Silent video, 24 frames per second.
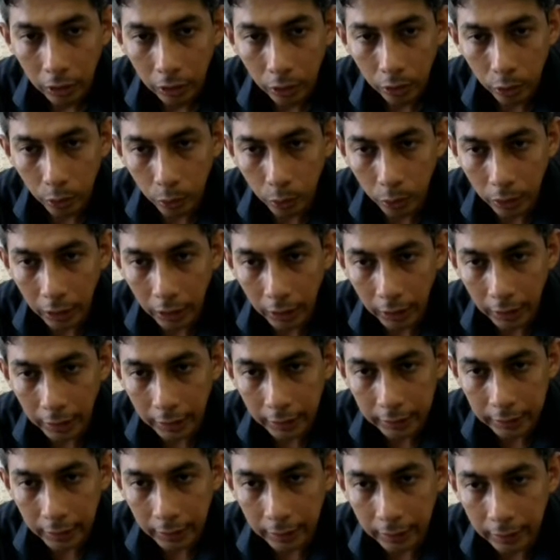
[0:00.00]
to the
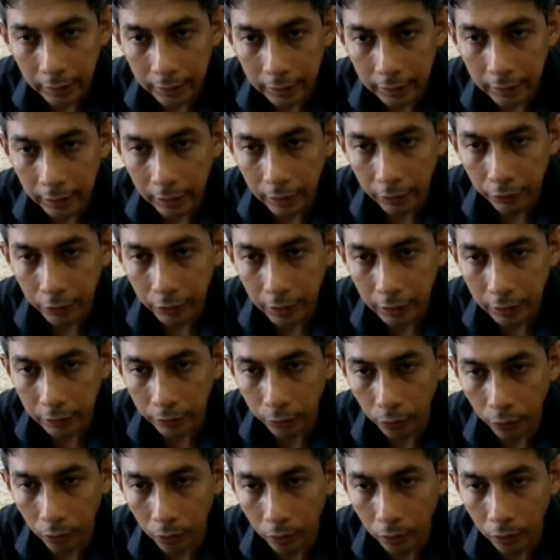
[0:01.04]
last address here, which is
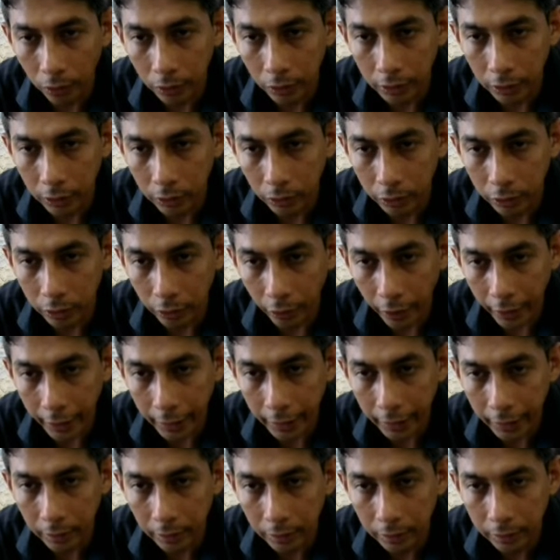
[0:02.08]

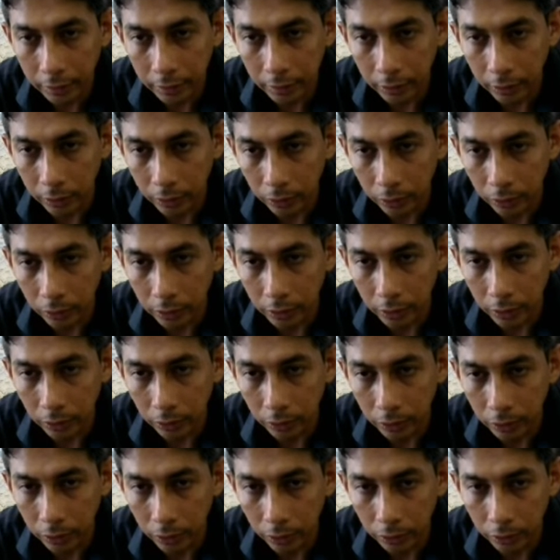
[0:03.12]

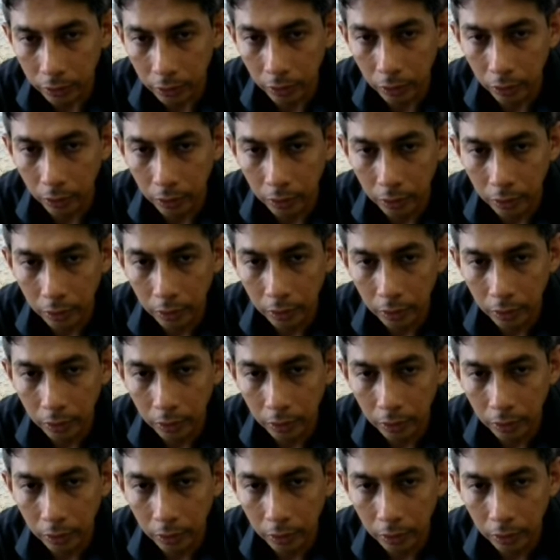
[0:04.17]
40080000.